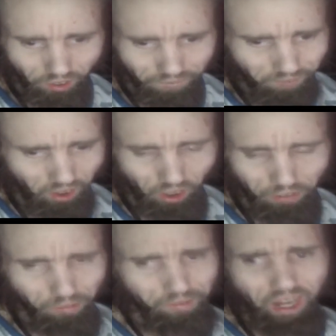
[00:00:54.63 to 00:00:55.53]
because
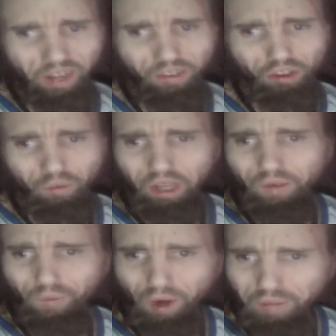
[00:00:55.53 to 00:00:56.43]
we've had somebody
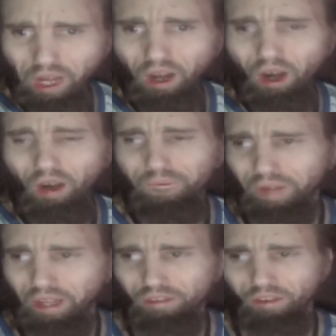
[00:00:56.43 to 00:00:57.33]
rip down our
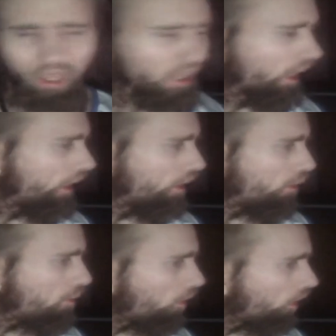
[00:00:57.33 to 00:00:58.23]
fencing and the
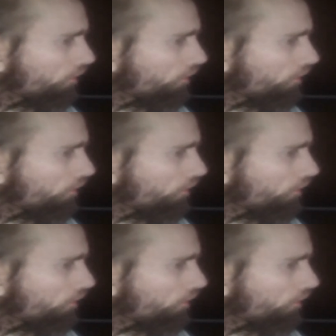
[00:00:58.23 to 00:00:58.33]
police